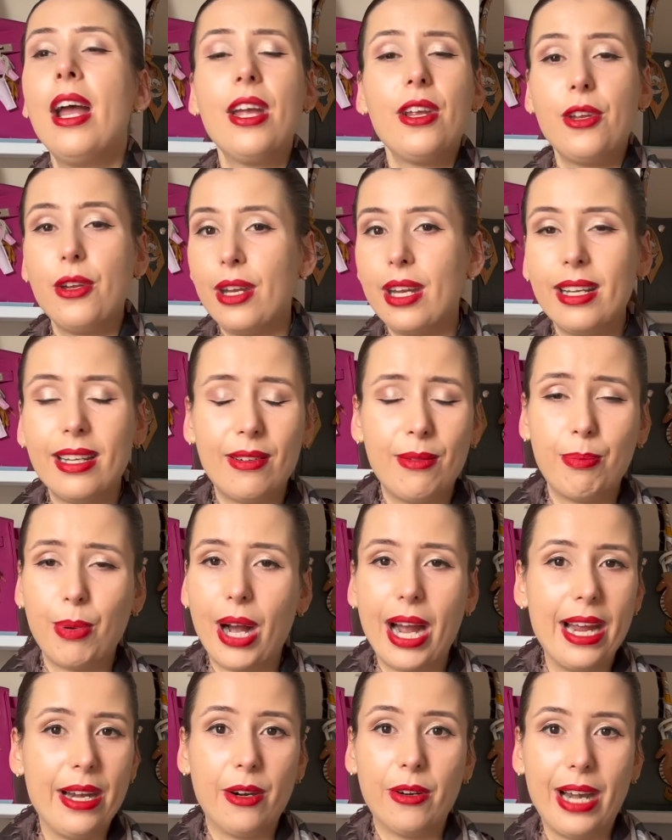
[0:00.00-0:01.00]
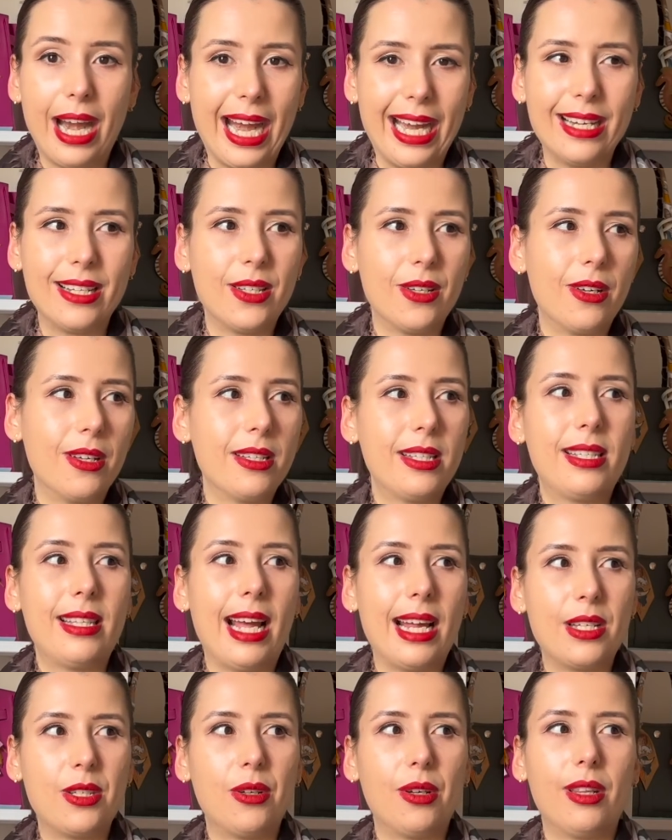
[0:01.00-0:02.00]
You can buy it on ASOS,
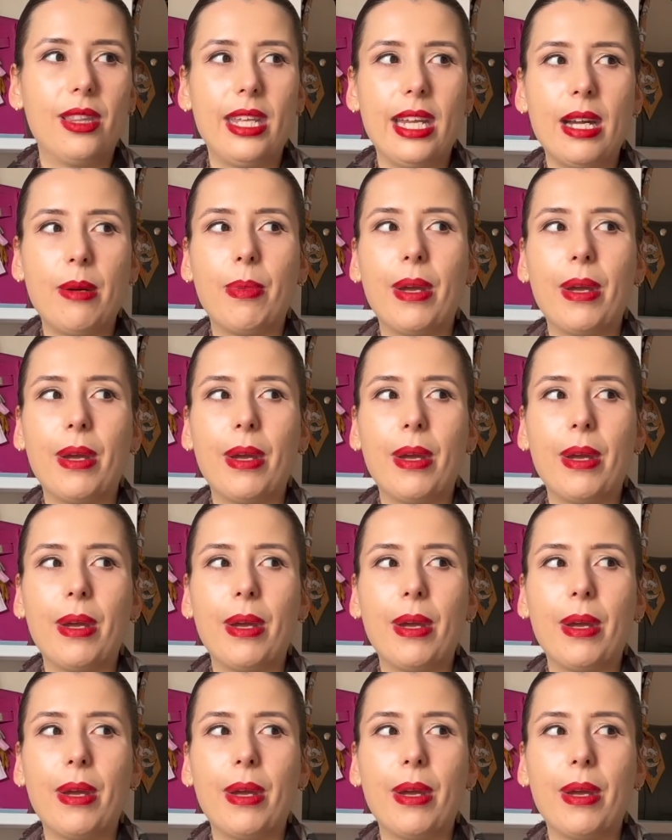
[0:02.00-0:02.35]
that sort of thing,